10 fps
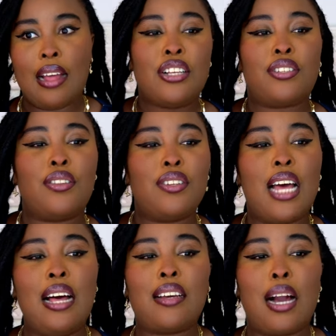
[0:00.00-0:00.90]
So those
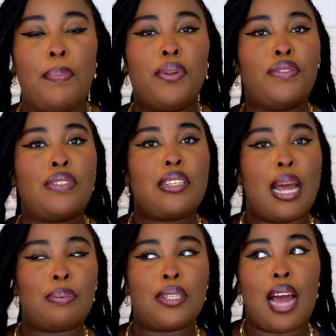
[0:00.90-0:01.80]
are a couple of
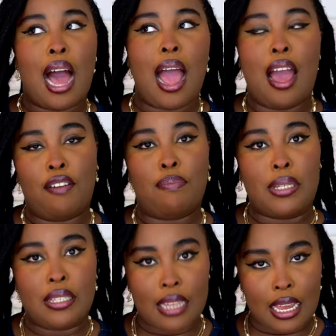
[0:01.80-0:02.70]
steps that I have
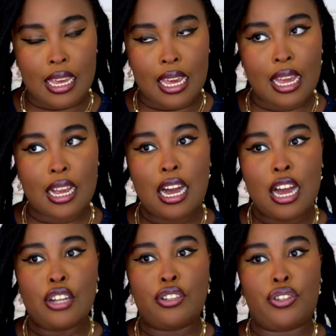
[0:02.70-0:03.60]
been taking
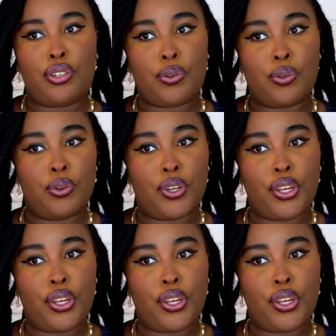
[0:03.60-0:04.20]
to,